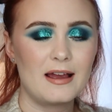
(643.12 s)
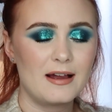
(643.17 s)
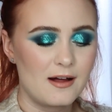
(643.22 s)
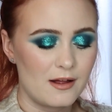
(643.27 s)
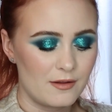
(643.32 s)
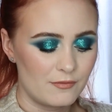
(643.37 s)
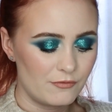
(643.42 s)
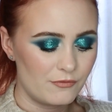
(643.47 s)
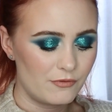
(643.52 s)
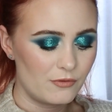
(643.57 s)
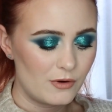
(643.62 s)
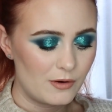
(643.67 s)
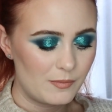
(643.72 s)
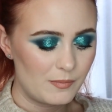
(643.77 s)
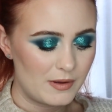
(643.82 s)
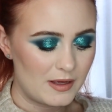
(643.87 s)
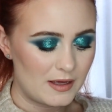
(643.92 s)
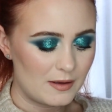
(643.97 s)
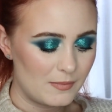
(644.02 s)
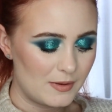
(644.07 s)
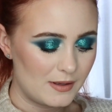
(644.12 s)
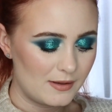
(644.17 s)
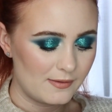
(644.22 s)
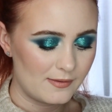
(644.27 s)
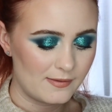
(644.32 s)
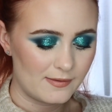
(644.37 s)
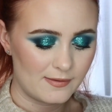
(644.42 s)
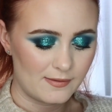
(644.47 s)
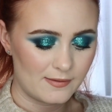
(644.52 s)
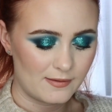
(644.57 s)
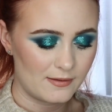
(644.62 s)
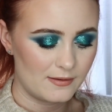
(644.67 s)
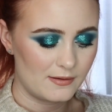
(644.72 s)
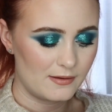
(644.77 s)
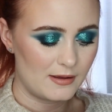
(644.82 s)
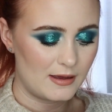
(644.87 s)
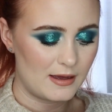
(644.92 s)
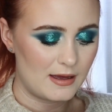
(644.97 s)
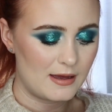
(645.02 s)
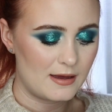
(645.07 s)
I got 4 pigments,
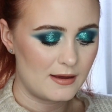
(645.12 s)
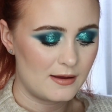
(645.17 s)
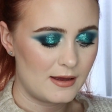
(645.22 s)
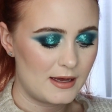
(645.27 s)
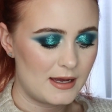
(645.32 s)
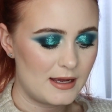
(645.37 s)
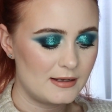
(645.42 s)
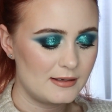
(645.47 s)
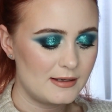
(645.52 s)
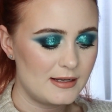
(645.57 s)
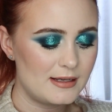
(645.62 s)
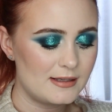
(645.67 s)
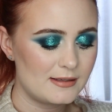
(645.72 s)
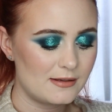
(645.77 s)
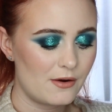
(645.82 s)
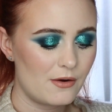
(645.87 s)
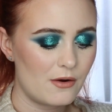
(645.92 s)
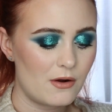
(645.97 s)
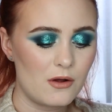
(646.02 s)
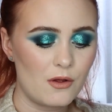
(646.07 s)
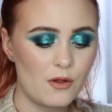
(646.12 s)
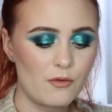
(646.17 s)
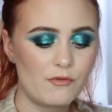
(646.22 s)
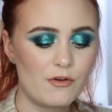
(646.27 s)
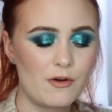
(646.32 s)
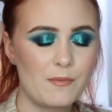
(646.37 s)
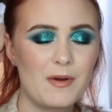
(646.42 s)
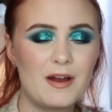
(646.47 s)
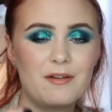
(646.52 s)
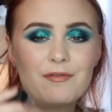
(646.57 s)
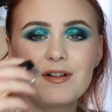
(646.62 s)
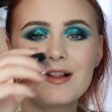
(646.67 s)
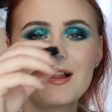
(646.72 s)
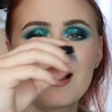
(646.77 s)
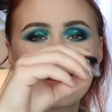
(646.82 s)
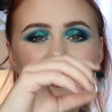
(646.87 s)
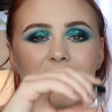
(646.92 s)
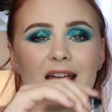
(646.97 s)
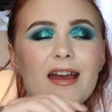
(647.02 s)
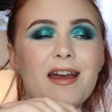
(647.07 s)
and these are all from, I feel
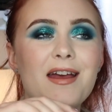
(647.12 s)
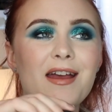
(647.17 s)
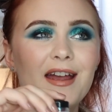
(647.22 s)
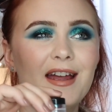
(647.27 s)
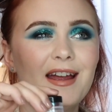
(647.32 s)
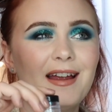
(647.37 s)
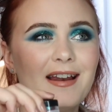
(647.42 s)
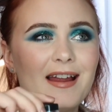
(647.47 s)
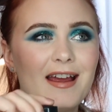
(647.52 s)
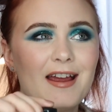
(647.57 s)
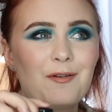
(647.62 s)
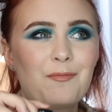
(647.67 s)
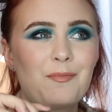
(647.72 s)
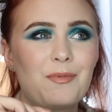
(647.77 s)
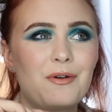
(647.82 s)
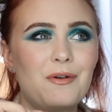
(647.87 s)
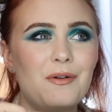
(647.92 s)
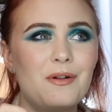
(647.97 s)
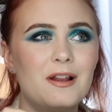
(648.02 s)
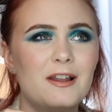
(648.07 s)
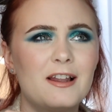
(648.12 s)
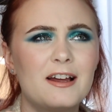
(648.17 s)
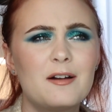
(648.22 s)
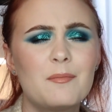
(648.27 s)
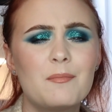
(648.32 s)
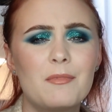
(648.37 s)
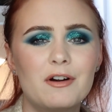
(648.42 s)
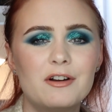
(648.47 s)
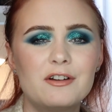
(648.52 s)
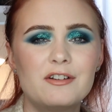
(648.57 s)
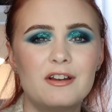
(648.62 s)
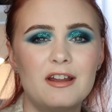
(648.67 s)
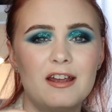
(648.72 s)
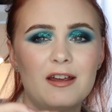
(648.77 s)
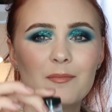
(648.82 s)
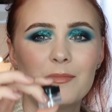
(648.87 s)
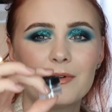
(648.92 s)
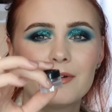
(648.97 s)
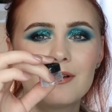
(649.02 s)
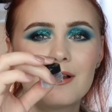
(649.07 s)
like in April, like March and
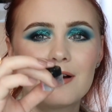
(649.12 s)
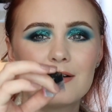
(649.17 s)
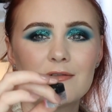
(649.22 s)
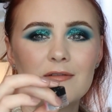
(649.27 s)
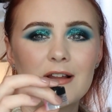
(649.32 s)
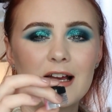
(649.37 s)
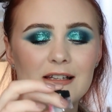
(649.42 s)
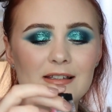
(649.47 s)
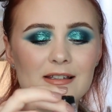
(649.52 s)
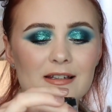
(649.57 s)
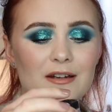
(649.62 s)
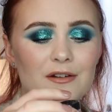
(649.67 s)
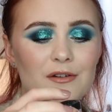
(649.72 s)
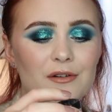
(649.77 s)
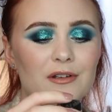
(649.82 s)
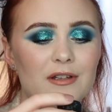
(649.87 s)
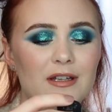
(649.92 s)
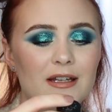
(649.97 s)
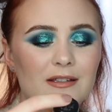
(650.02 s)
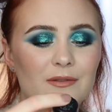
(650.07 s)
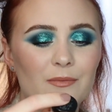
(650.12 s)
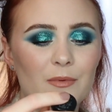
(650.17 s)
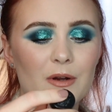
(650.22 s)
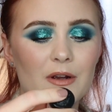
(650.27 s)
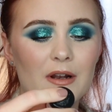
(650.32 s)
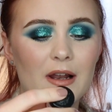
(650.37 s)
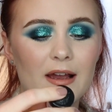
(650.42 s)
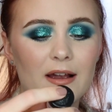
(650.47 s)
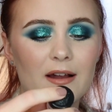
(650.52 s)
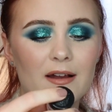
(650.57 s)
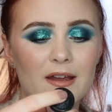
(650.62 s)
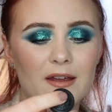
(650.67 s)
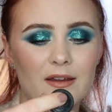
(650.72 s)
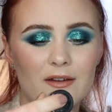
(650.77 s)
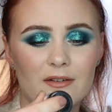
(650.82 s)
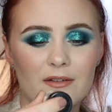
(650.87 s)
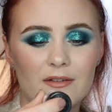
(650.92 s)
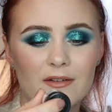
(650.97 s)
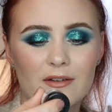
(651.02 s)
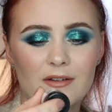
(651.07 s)
April of last year, these were like
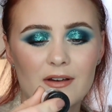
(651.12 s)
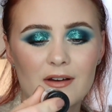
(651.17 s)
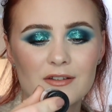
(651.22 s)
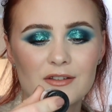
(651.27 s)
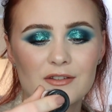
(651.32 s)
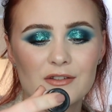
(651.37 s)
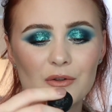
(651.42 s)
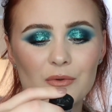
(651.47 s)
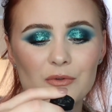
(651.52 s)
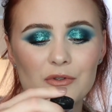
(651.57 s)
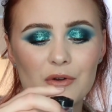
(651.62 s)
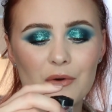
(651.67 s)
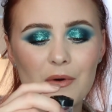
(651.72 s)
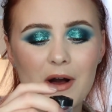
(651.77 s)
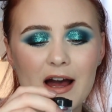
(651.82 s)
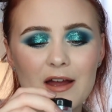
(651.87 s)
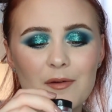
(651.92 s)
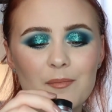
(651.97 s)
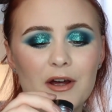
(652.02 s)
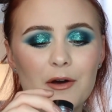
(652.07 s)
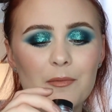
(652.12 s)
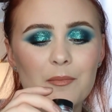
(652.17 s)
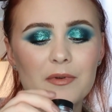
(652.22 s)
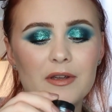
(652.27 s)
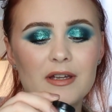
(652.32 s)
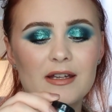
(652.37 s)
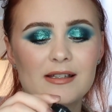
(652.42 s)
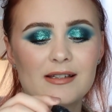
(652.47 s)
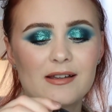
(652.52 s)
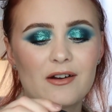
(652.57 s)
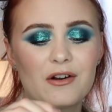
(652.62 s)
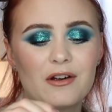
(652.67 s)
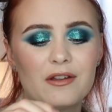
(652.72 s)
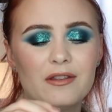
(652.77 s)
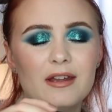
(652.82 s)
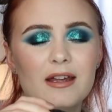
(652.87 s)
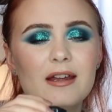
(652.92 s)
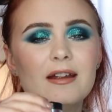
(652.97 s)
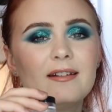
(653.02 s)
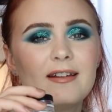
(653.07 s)
so hyped up. These
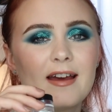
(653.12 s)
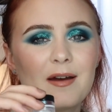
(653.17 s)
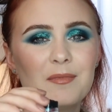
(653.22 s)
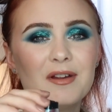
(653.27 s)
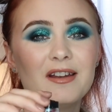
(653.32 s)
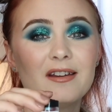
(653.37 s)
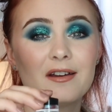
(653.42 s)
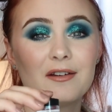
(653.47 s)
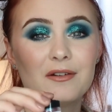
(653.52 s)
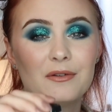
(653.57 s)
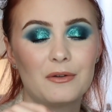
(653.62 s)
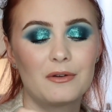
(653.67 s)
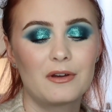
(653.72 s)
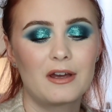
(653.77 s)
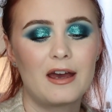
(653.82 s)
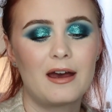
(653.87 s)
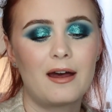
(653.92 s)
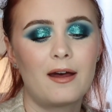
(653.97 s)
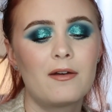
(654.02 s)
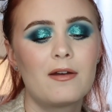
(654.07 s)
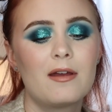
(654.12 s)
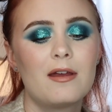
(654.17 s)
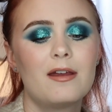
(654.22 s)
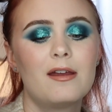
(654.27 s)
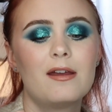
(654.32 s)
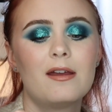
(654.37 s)
are the Tammy Tanuka